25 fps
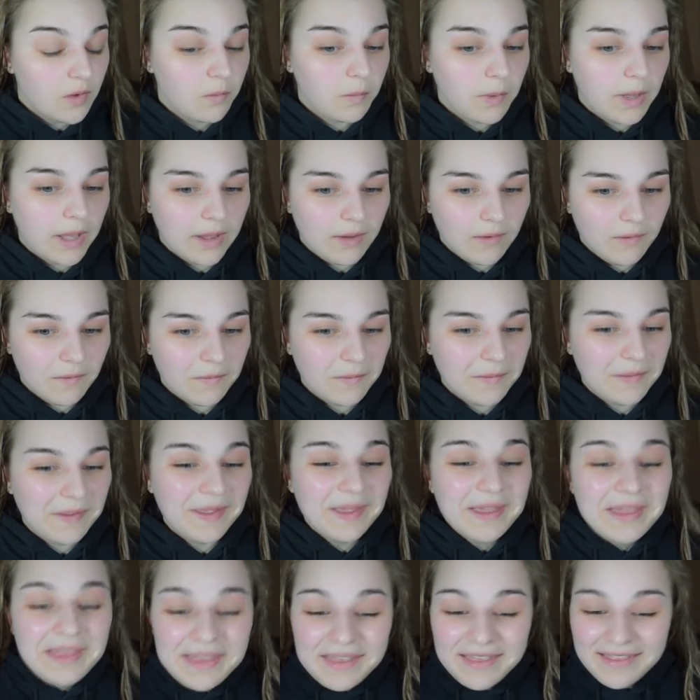Wow,
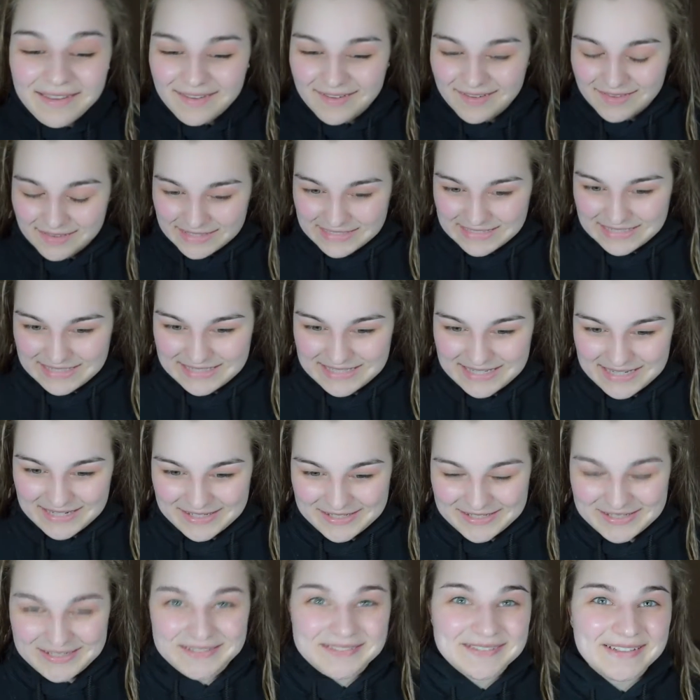this is
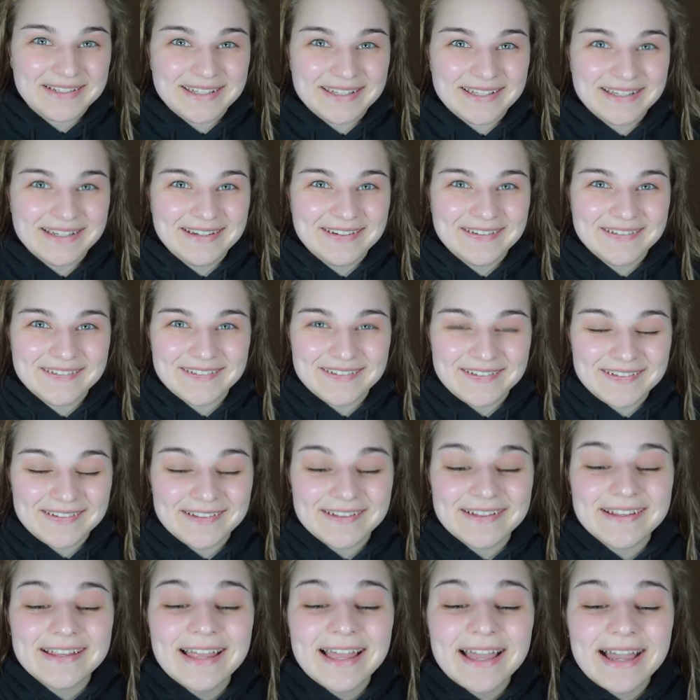actually really
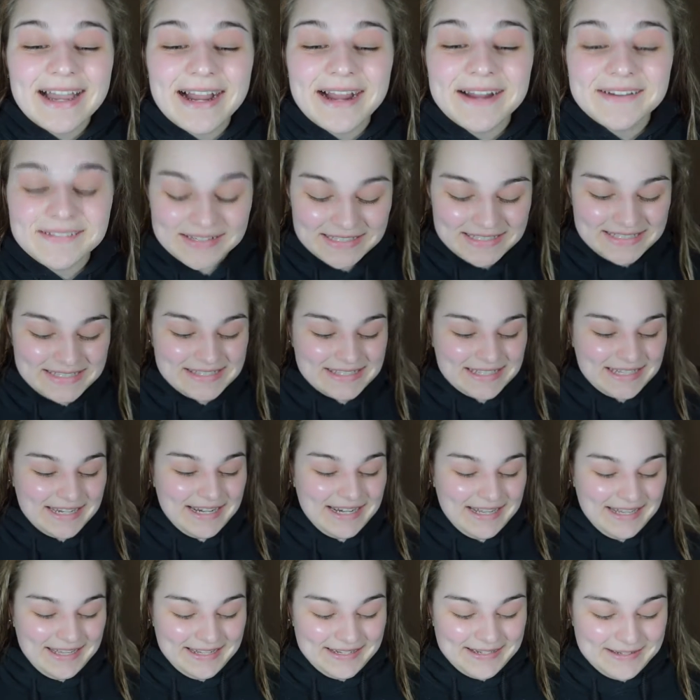cool. I'm
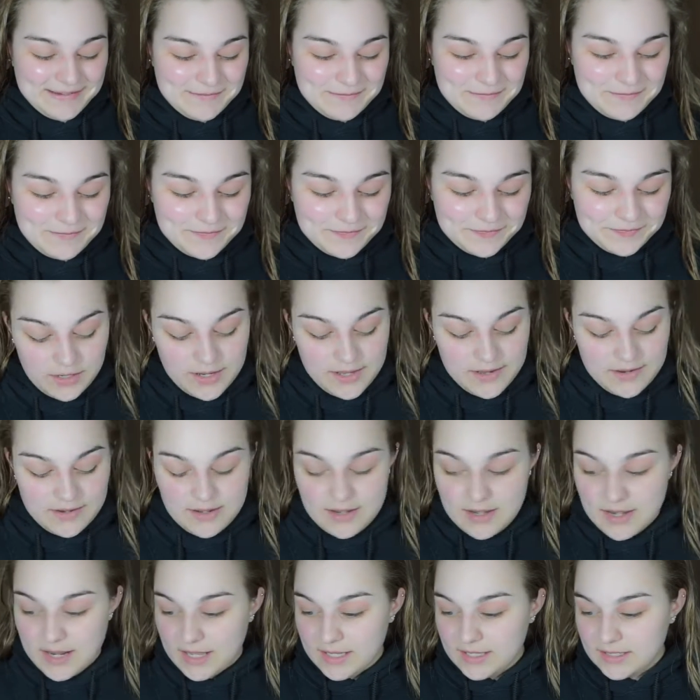excited. Alright,
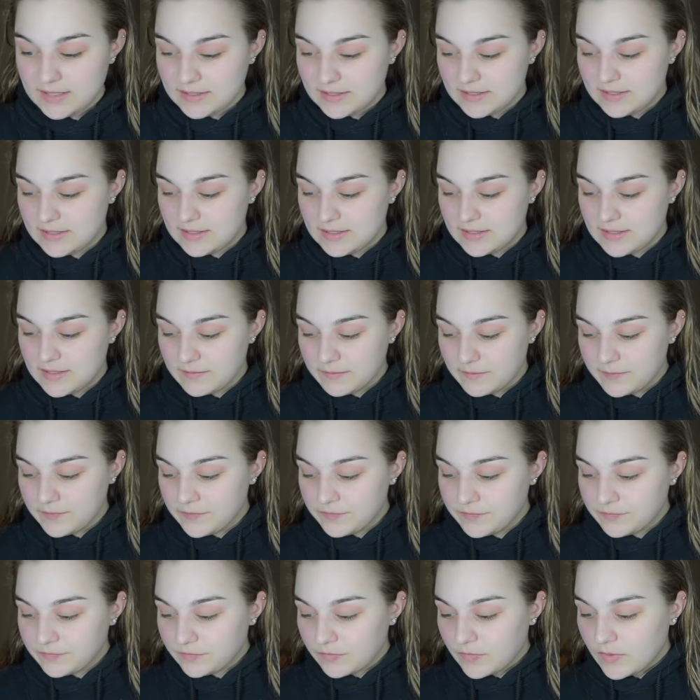next
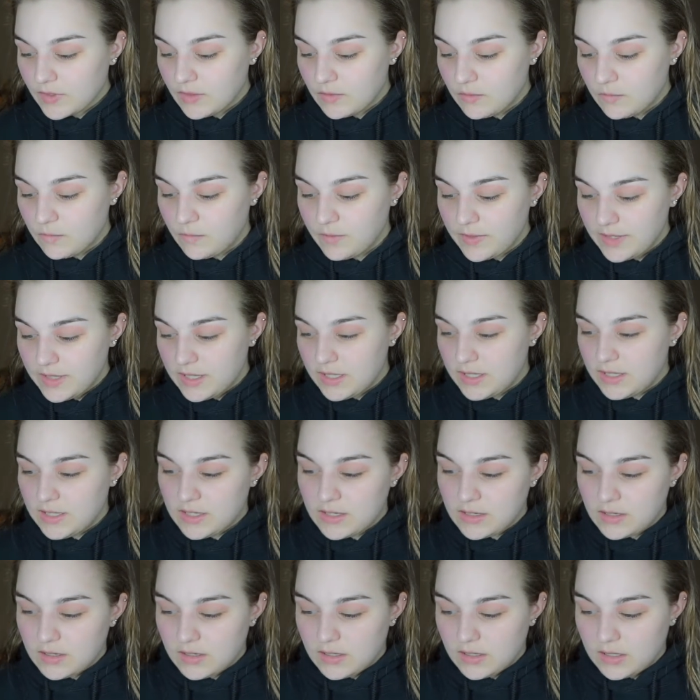
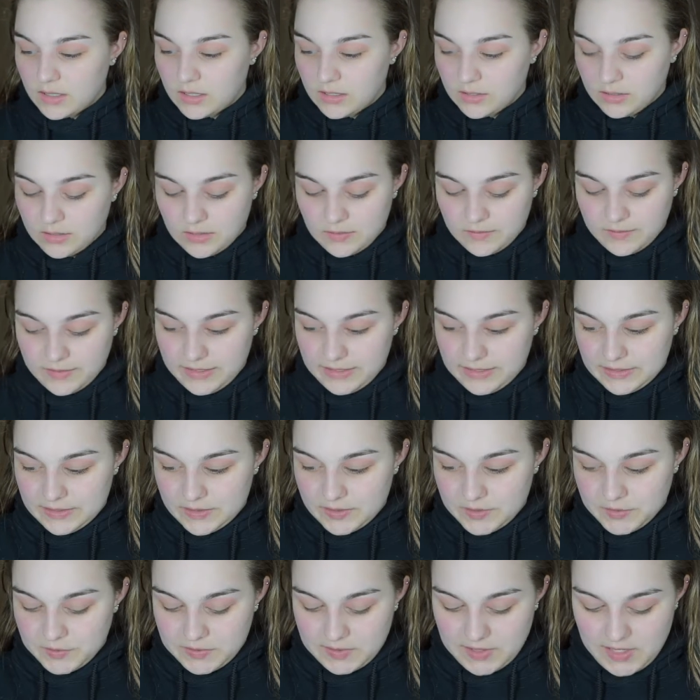we are
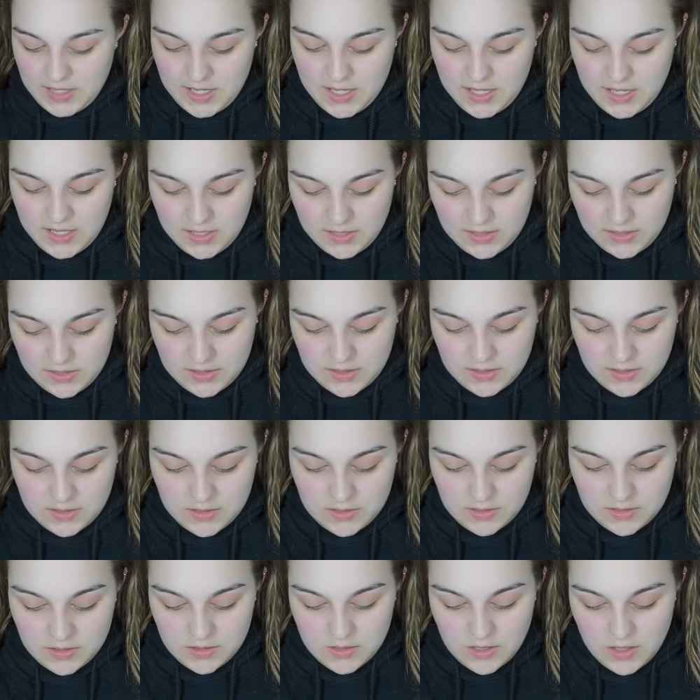going to take
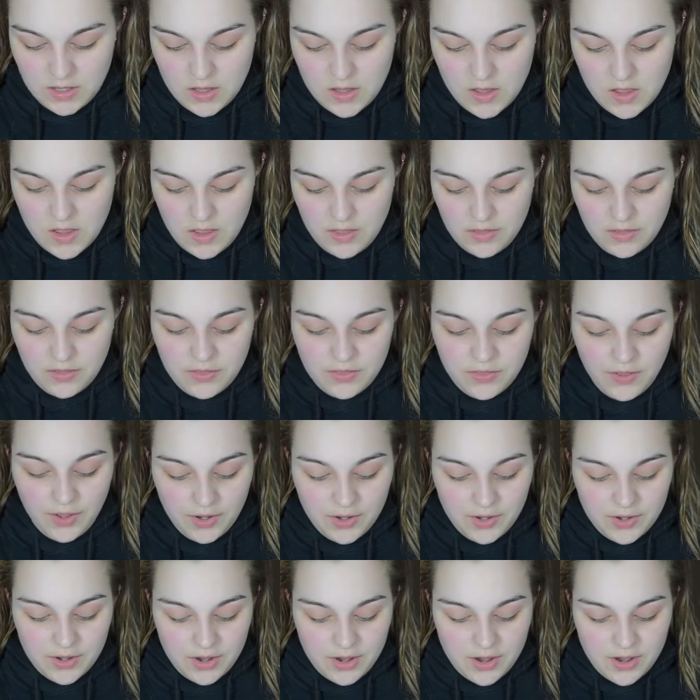
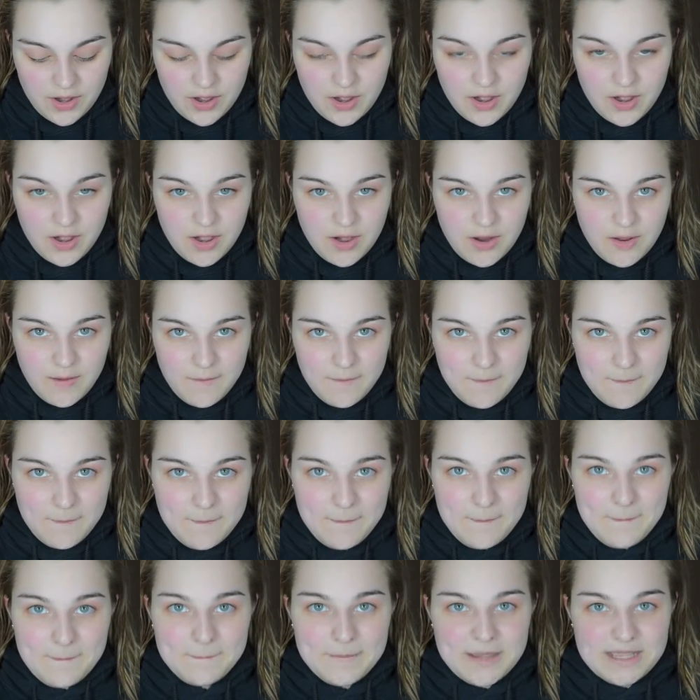Thunder
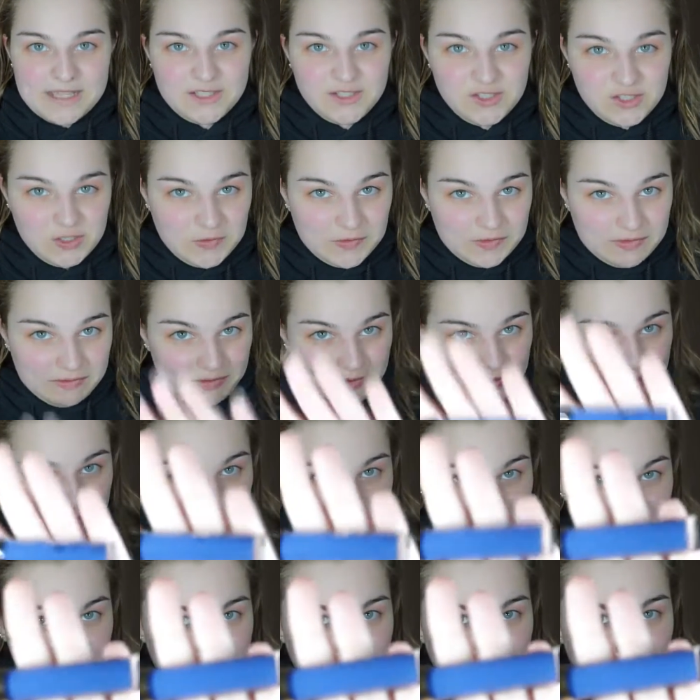by Suva
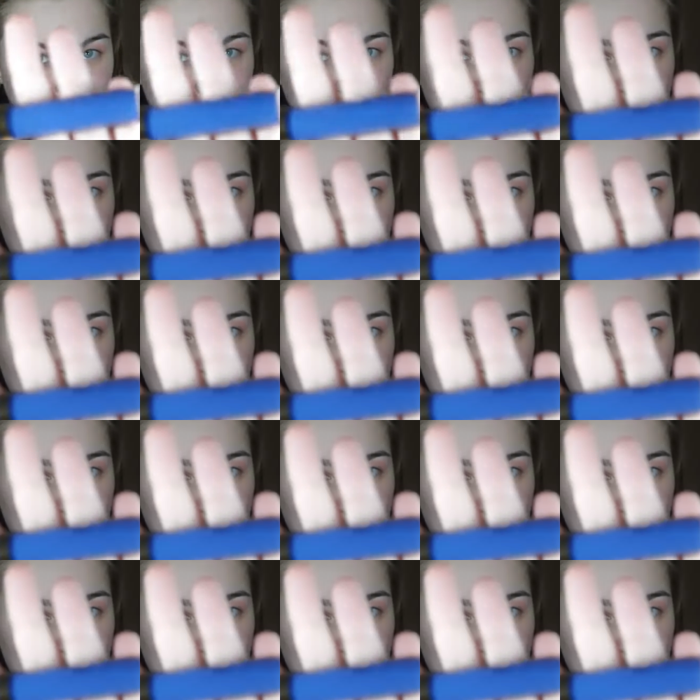Beauty,